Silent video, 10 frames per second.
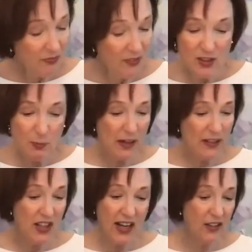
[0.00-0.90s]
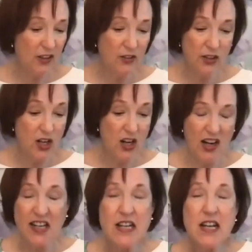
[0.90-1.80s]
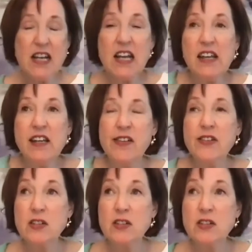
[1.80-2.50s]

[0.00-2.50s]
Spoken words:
Spectacular guy. He's